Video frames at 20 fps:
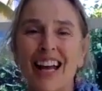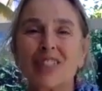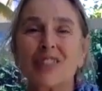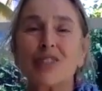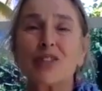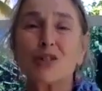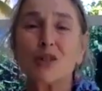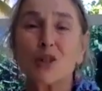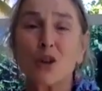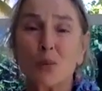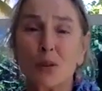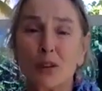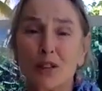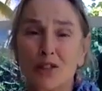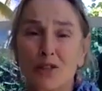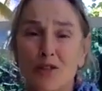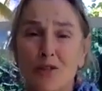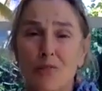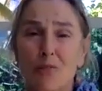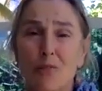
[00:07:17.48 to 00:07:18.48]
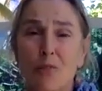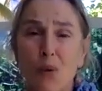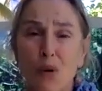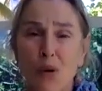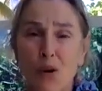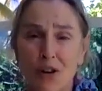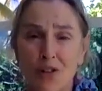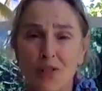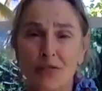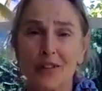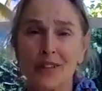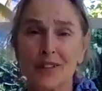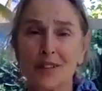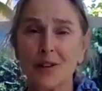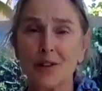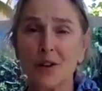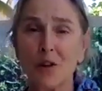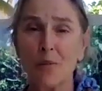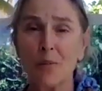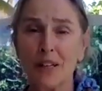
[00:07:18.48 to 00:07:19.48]
So much more
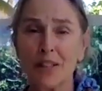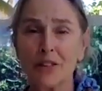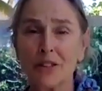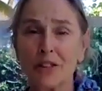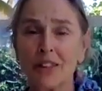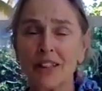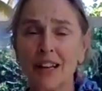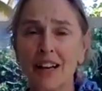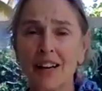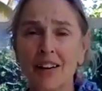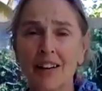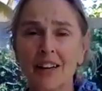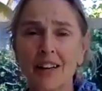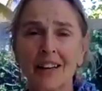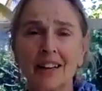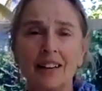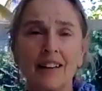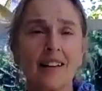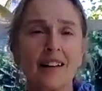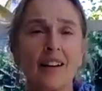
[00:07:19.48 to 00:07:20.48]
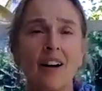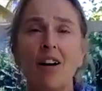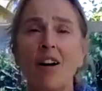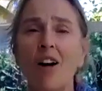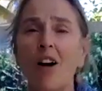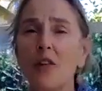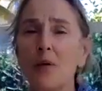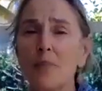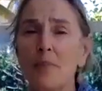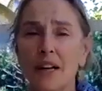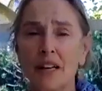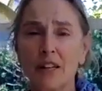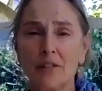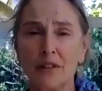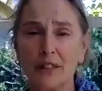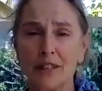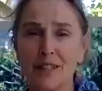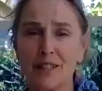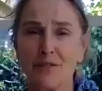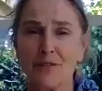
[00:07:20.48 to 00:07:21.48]
physical, mental clarity, all the
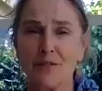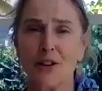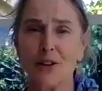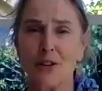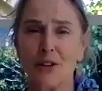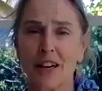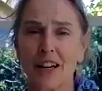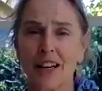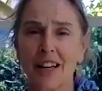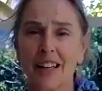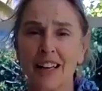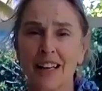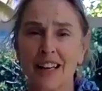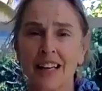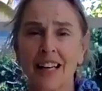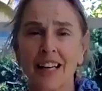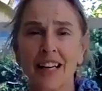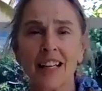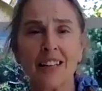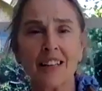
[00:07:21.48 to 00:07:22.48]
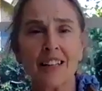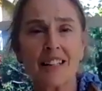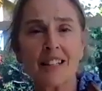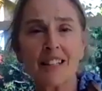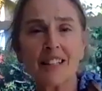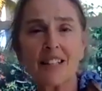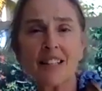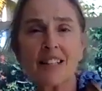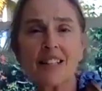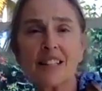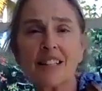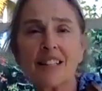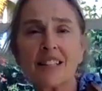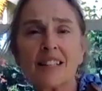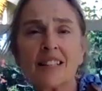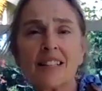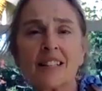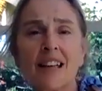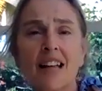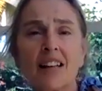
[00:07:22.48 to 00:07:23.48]
benefits of yoga in this
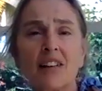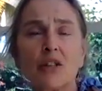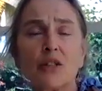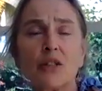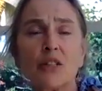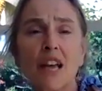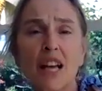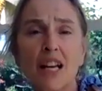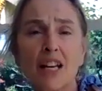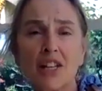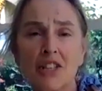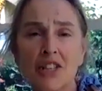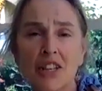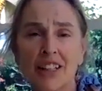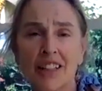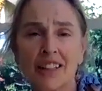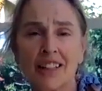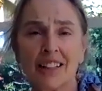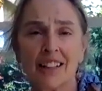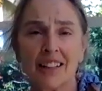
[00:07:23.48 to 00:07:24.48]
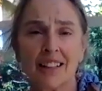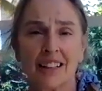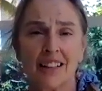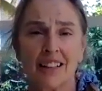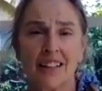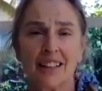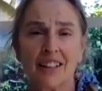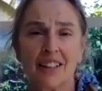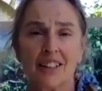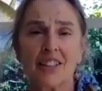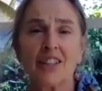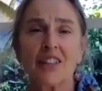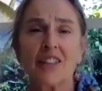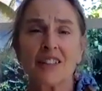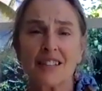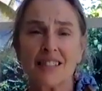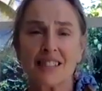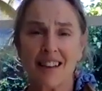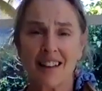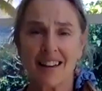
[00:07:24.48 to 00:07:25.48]
salutation to
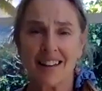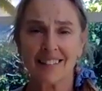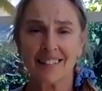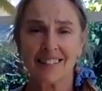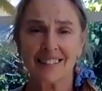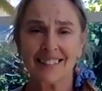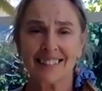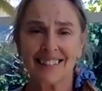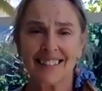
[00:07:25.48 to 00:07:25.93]
the sun.